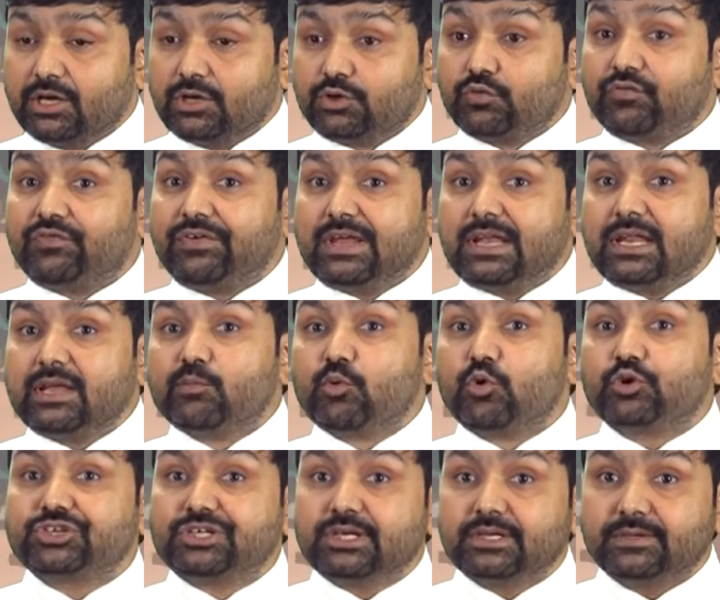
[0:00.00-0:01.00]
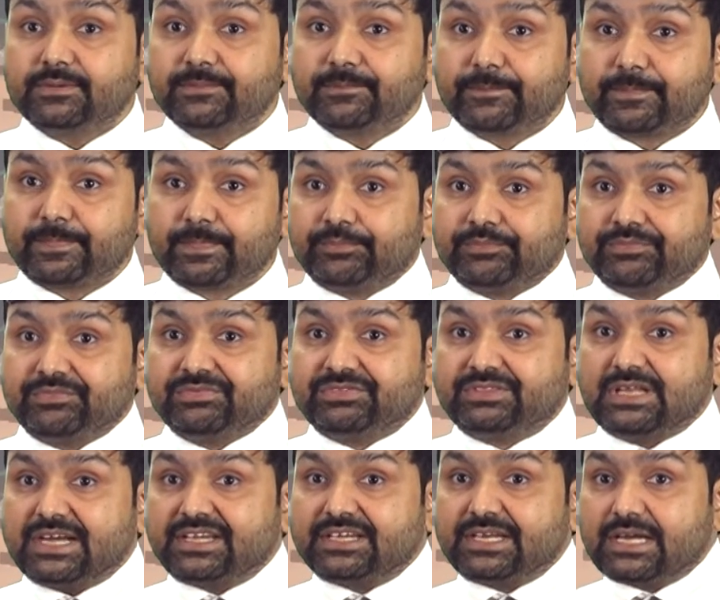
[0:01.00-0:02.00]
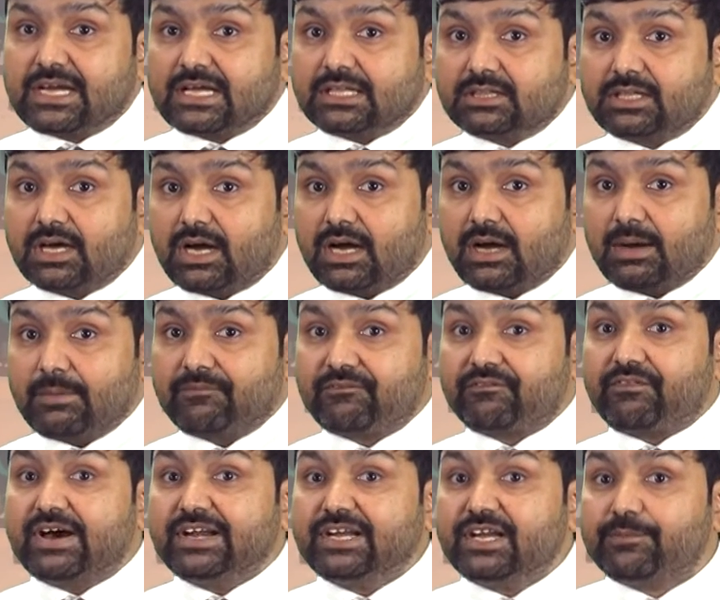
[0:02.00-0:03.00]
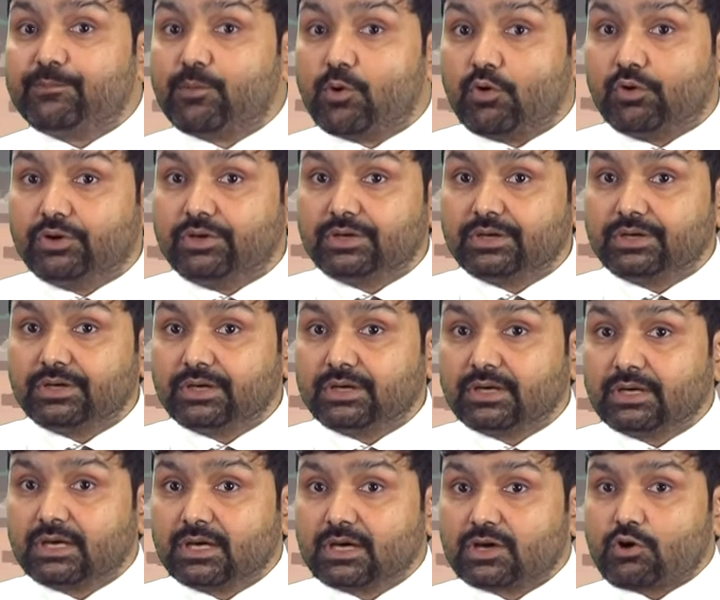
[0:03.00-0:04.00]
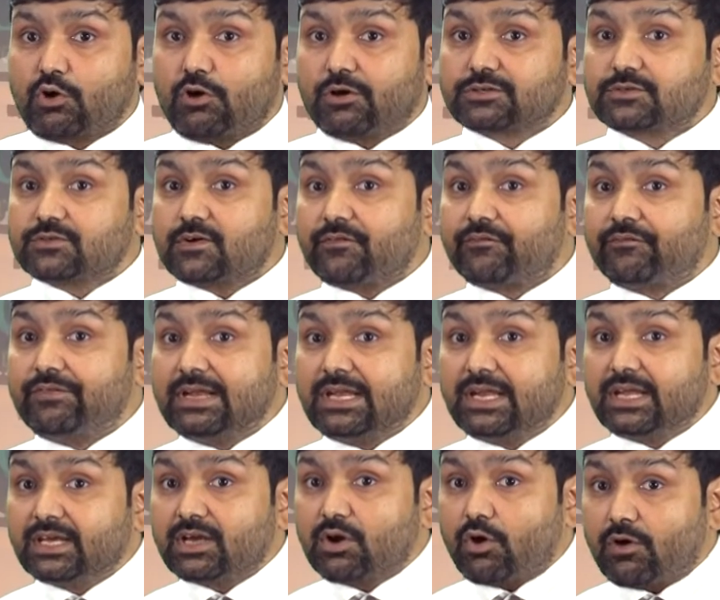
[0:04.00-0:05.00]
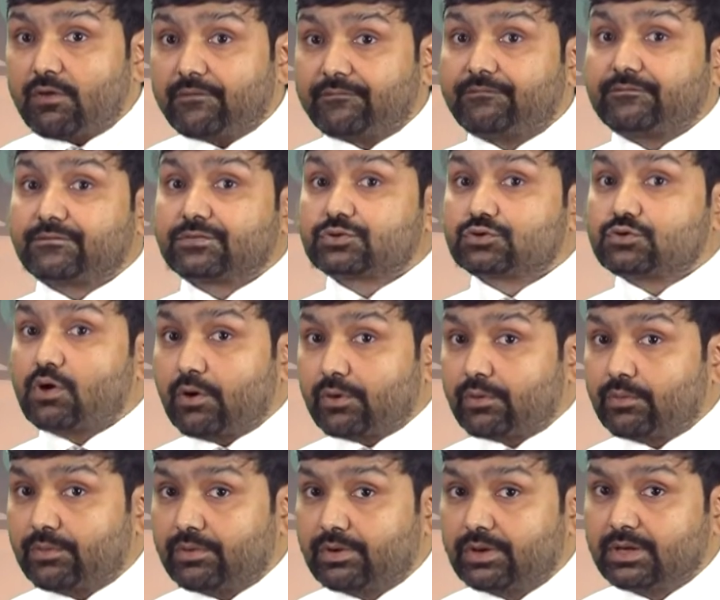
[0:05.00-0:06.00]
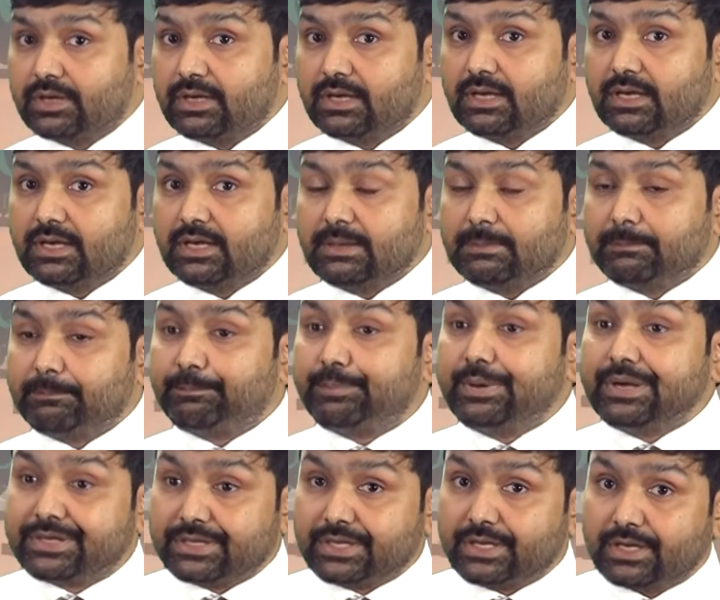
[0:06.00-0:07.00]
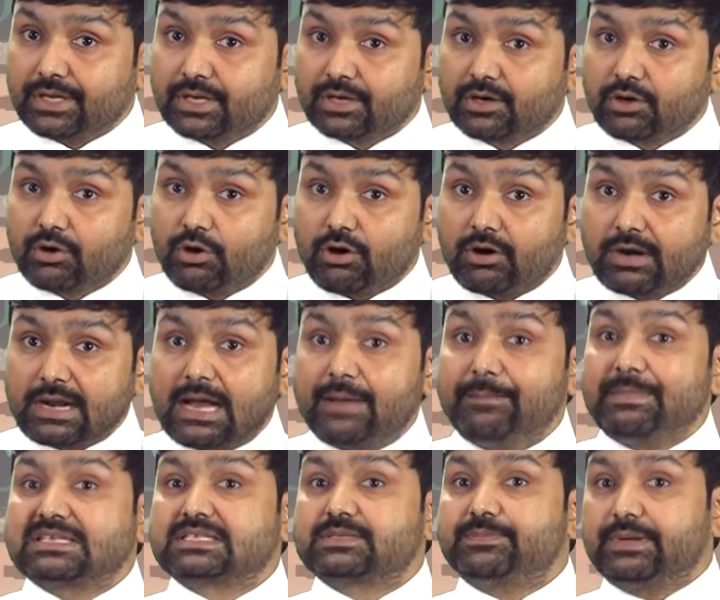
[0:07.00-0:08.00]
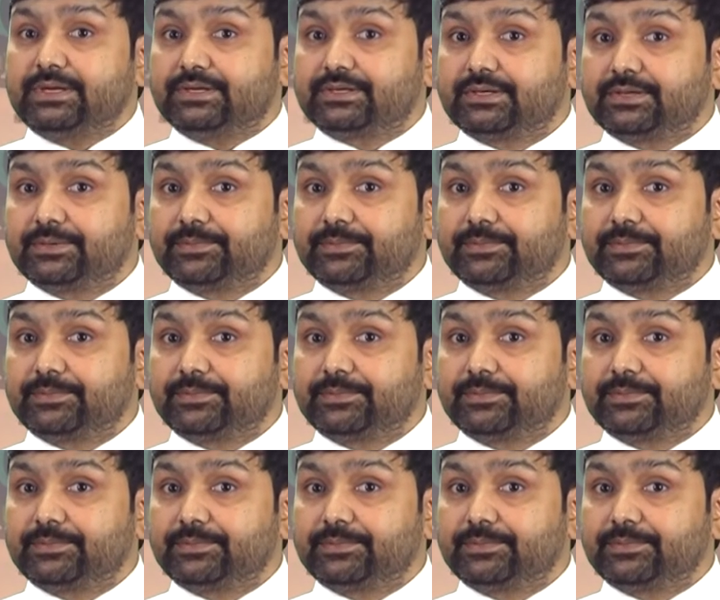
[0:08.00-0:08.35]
to feel emotion. They tickle the funny bone, cause a feeling of sorrow, pity or amazement.